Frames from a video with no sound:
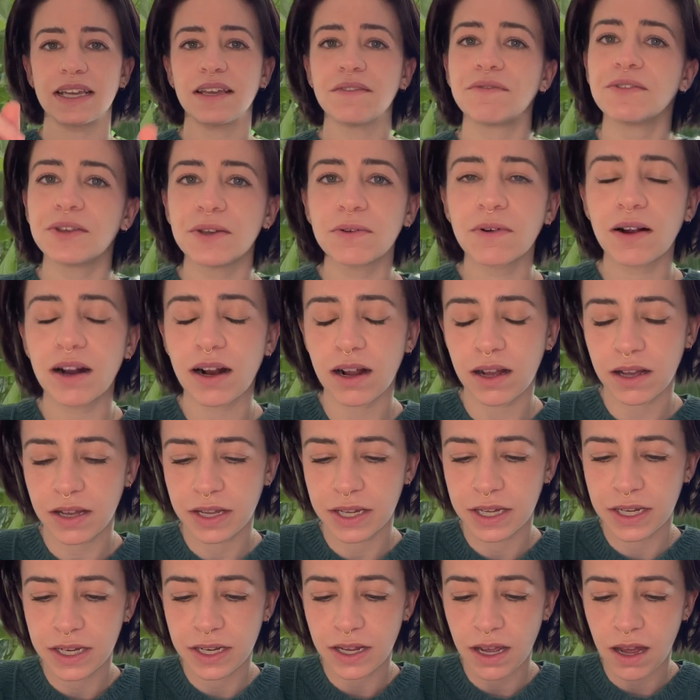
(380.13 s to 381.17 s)
If you are
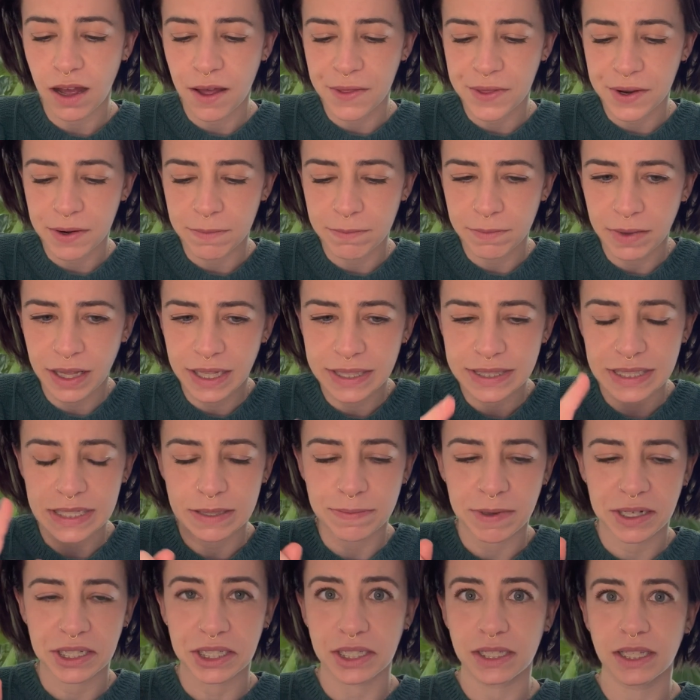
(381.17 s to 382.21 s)
on other meds,
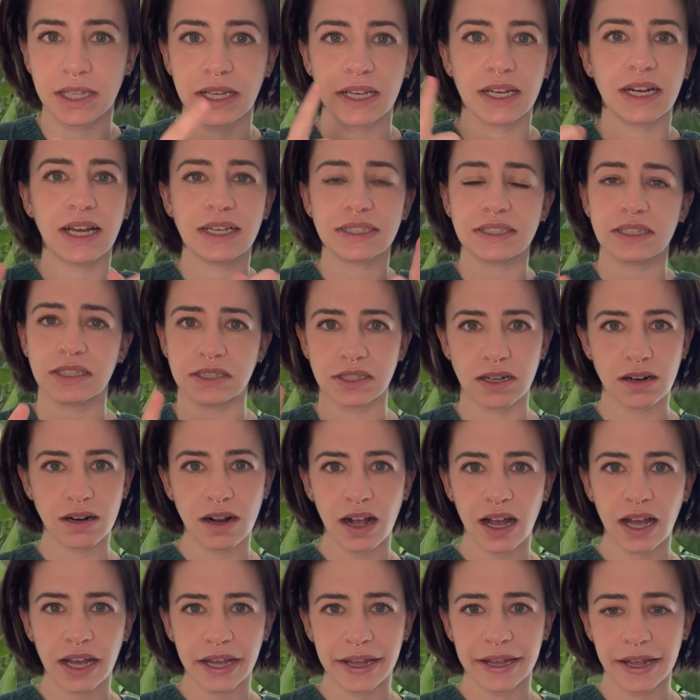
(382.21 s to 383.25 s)
especially like an
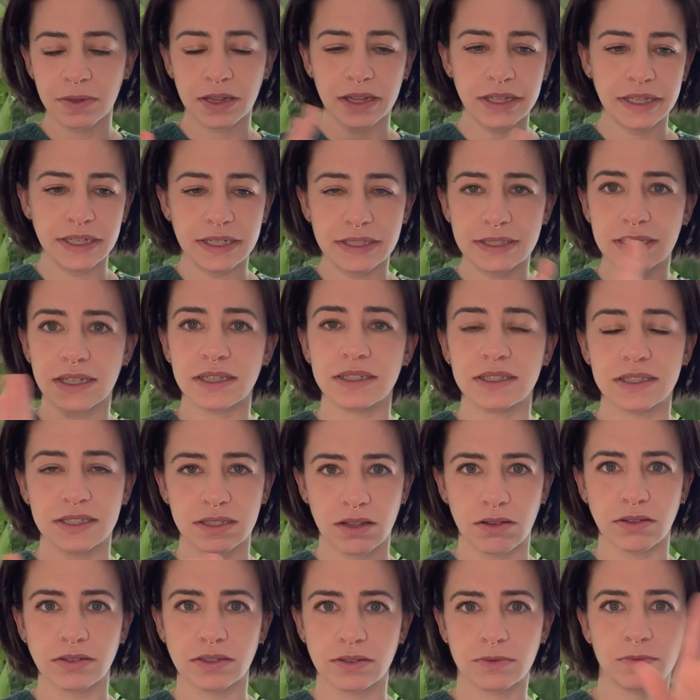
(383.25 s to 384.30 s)
SSRI, please
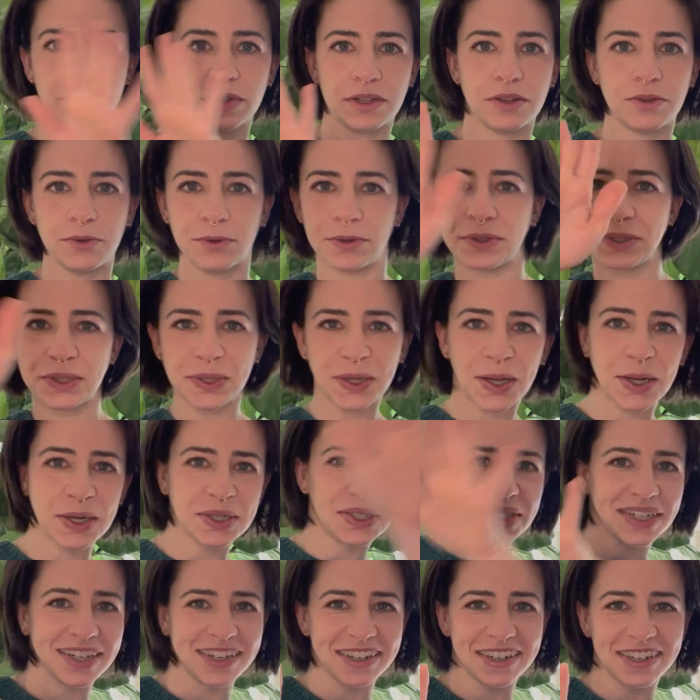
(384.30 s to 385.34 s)
consult with your
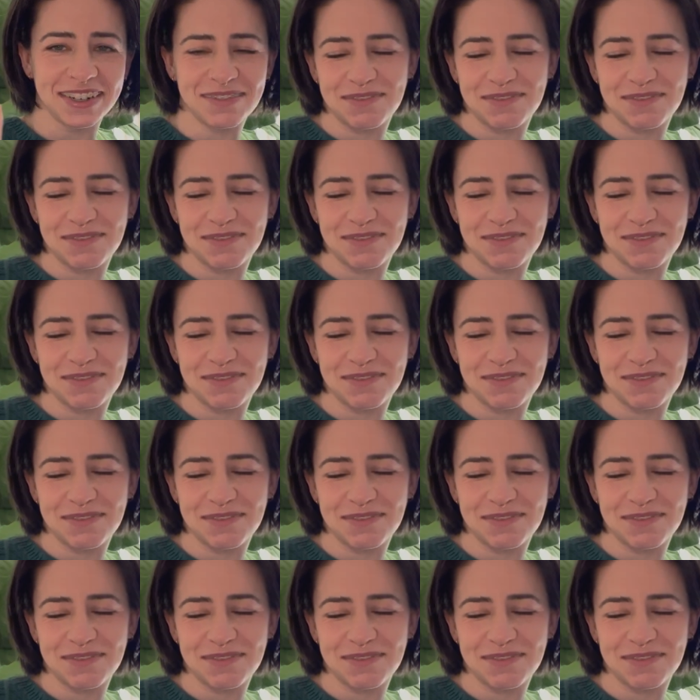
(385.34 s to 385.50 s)
doctor